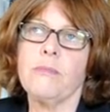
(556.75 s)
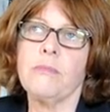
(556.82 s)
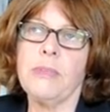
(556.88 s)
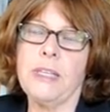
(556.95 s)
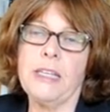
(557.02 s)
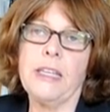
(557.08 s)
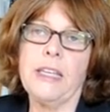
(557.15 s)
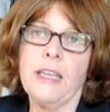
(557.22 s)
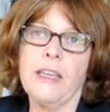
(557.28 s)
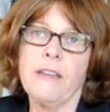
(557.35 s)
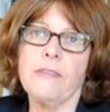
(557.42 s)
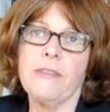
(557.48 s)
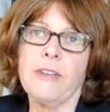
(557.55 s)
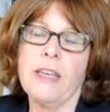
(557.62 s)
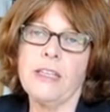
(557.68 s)
Many
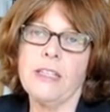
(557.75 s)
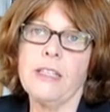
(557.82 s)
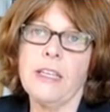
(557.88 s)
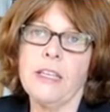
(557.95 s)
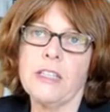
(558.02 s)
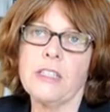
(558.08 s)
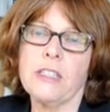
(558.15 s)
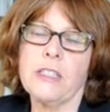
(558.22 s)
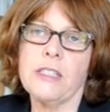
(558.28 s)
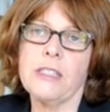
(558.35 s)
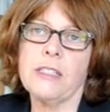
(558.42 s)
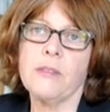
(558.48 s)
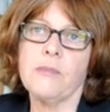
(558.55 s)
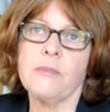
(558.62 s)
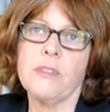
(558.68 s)
have ADHD
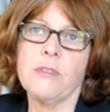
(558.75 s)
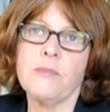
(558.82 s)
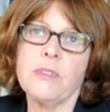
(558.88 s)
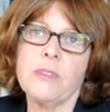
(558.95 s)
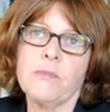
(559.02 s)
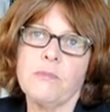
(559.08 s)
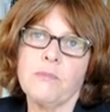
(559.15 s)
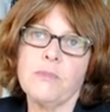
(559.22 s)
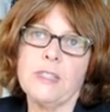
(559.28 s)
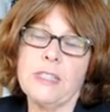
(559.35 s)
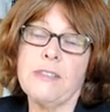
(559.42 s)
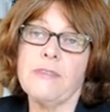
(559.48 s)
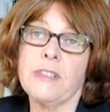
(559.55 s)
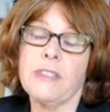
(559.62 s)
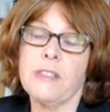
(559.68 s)
symptoms,
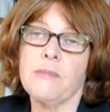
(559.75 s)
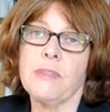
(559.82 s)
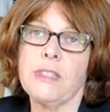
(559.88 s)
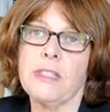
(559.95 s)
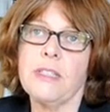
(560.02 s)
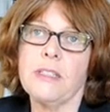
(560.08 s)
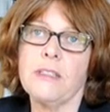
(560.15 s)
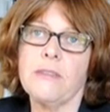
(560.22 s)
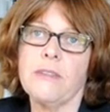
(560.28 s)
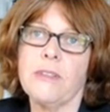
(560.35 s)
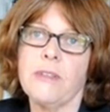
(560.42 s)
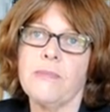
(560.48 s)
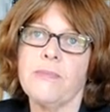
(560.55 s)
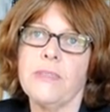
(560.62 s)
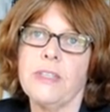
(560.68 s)
70% of
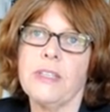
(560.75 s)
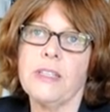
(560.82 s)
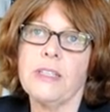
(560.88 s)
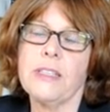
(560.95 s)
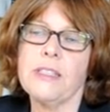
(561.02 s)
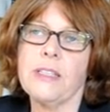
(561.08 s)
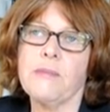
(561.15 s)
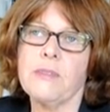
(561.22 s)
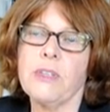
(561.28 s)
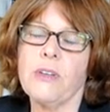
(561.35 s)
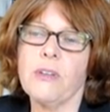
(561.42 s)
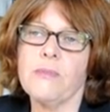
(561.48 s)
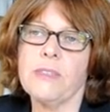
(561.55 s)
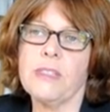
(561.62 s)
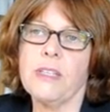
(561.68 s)
them.
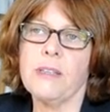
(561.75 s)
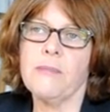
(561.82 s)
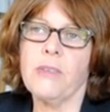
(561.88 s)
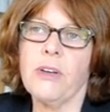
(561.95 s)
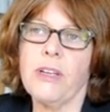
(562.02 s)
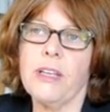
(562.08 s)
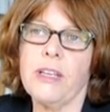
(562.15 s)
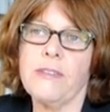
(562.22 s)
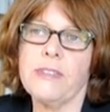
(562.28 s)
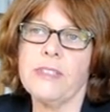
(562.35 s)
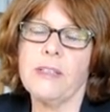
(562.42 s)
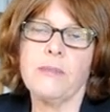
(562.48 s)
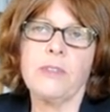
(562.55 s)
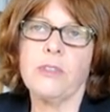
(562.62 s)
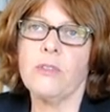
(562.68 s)
Sometimes they might have
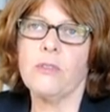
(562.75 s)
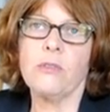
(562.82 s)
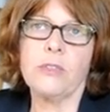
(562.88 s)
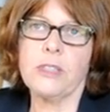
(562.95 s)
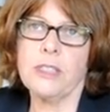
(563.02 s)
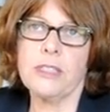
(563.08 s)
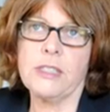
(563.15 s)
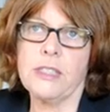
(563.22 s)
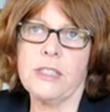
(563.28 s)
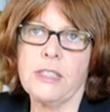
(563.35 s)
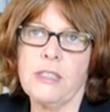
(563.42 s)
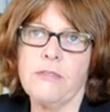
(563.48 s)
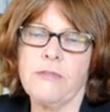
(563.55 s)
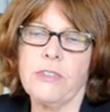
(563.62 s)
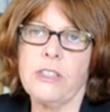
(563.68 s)
some little
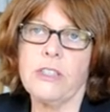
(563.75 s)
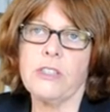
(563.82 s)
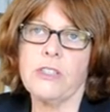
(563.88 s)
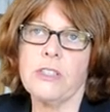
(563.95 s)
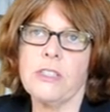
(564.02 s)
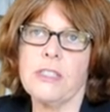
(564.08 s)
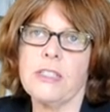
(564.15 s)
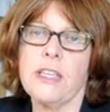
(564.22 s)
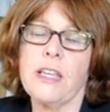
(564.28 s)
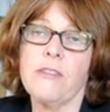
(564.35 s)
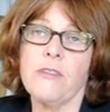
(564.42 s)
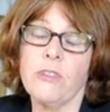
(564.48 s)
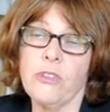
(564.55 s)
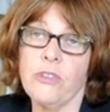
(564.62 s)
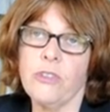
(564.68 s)
autistic features, they
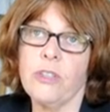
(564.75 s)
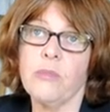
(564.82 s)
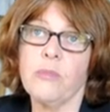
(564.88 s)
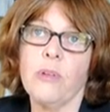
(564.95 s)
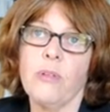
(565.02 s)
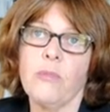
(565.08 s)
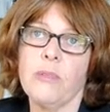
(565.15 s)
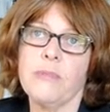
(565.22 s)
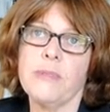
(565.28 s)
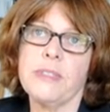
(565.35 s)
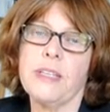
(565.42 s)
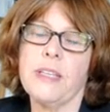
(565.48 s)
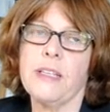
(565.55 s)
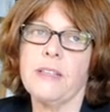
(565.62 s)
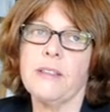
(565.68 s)
have learning
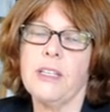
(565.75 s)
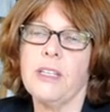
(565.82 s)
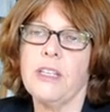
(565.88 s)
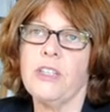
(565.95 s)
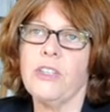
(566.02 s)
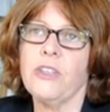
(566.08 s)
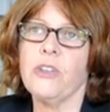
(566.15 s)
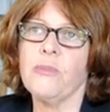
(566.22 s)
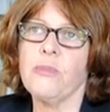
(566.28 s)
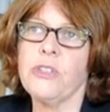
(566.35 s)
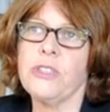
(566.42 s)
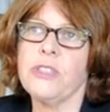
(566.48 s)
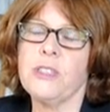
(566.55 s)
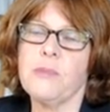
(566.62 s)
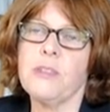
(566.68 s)
problems, and
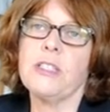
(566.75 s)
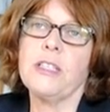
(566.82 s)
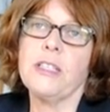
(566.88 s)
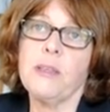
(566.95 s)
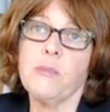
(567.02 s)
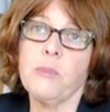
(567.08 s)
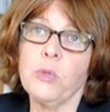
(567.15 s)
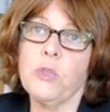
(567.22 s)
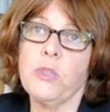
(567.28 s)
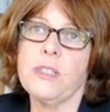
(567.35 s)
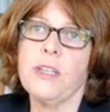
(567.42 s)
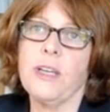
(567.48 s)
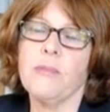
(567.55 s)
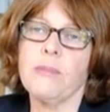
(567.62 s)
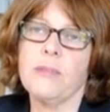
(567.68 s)
most especially their moods
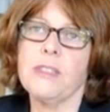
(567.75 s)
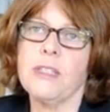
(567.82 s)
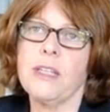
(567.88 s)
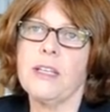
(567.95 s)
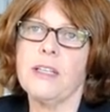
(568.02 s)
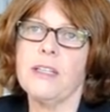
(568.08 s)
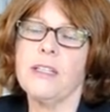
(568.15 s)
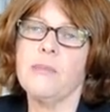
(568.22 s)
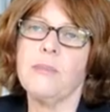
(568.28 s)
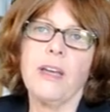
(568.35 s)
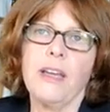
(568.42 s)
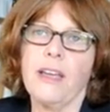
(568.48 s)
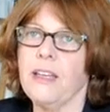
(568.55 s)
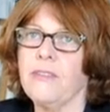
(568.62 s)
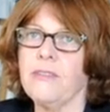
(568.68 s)
are up and down and their
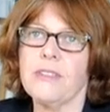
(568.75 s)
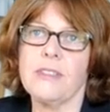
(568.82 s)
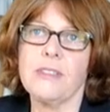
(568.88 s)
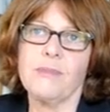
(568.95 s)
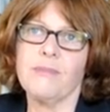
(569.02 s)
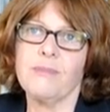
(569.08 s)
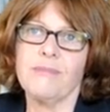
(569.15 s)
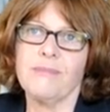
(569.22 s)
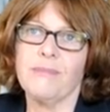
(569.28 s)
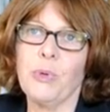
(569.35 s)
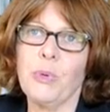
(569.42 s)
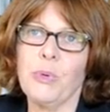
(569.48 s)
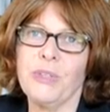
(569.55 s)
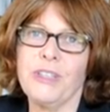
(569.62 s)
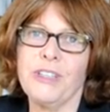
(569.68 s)
behaviours
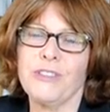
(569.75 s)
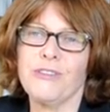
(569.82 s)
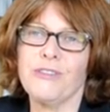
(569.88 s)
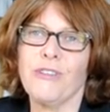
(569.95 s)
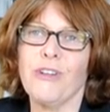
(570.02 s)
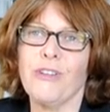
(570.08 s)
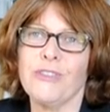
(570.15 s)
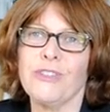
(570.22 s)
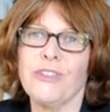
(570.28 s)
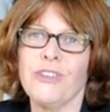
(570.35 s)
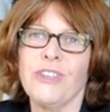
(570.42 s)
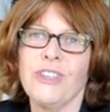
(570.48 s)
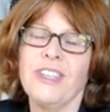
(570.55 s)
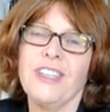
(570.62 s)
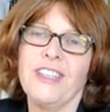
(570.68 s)
poorly controlled.
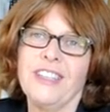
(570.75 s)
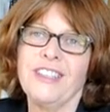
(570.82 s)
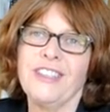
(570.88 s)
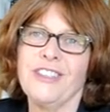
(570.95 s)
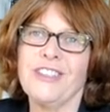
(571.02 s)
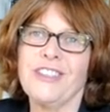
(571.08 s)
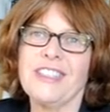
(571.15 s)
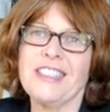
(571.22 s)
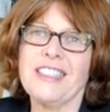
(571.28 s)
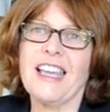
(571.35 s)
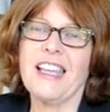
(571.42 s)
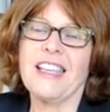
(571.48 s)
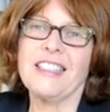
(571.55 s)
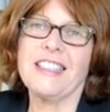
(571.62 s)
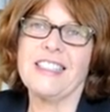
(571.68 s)
So you can
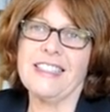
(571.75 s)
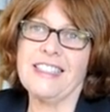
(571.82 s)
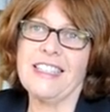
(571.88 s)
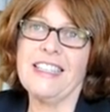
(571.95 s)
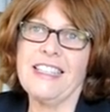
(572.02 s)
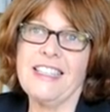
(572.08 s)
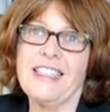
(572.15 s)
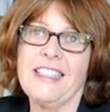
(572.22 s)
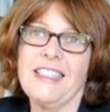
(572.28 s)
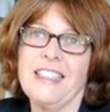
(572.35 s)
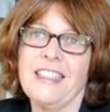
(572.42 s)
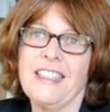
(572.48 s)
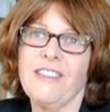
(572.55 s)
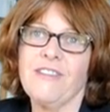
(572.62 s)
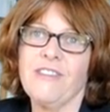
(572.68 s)
start to see
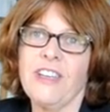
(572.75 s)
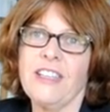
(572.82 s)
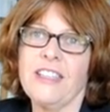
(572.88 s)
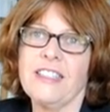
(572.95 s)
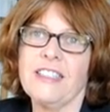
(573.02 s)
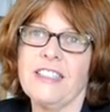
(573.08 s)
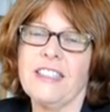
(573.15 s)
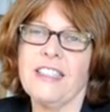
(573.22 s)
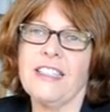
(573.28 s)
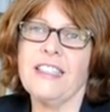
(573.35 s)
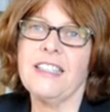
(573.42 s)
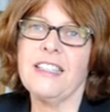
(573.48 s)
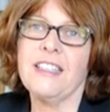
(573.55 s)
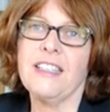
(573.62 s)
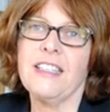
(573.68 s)

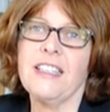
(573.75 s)
FASD.